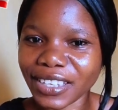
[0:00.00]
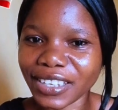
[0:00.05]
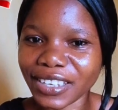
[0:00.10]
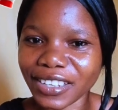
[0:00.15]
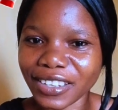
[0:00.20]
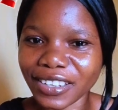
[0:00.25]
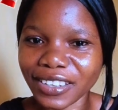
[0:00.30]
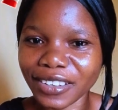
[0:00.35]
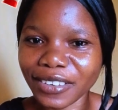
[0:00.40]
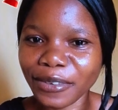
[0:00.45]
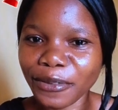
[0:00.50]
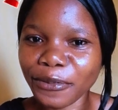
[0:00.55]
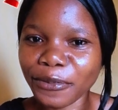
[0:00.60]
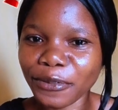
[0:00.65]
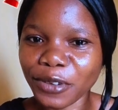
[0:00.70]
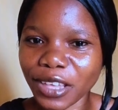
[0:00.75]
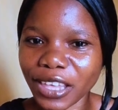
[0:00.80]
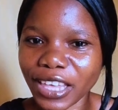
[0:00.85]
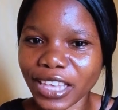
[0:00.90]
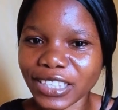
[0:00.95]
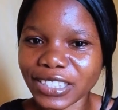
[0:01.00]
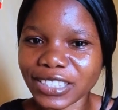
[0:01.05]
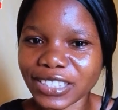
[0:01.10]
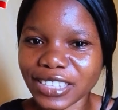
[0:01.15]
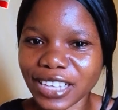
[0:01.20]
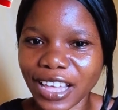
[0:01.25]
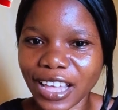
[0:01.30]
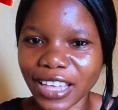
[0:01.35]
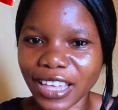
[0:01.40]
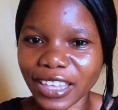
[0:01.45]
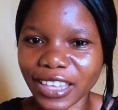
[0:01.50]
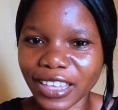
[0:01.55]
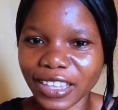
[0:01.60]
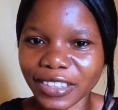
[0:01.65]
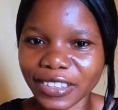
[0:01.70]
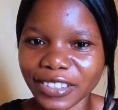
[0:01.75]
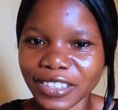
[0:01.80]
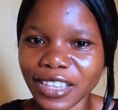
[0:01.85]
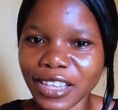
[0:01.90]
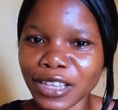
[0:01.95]
The
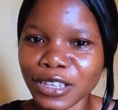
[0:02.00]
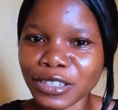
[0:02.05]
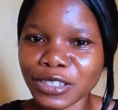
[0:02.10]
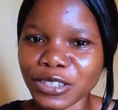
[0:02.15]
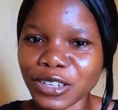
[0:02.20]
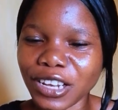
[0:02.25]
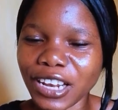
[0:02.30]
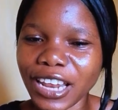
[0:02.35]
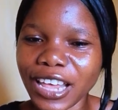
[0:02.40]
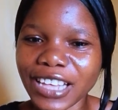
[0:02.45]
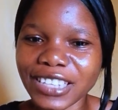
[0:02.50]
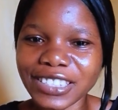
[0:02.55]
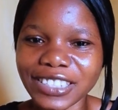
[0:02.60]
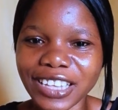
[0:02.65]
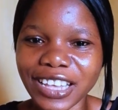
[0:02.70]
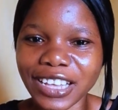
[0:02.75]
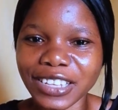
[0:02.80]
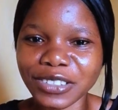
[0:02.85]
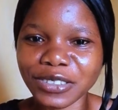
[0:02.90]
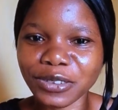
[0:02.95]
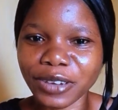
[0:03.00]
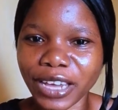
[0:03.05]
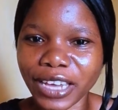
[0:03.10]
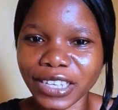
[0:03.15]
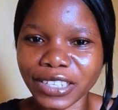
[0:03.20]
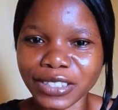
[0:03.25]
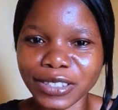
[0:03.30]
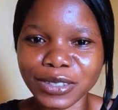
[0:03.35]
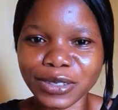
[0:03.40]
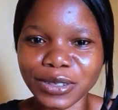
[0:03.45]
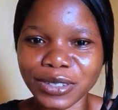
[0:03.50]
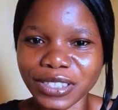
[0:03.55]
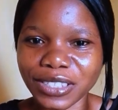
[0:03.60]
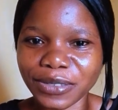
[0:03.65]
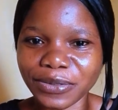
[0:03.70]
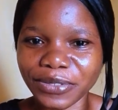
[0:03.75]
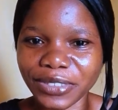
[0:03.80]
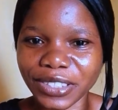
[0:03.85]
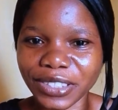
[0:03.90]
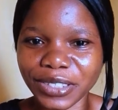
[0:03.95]
Wochentage. So let's get right to
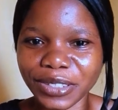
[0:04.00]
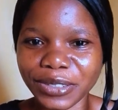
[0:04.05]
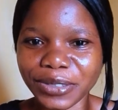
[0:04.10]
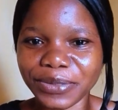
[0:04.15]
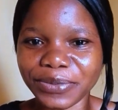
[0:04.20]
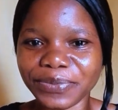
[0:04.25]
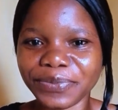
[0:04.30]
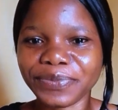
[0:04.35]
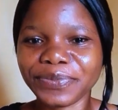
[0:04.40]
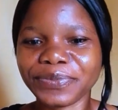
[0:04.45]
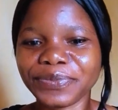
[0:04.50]
the video.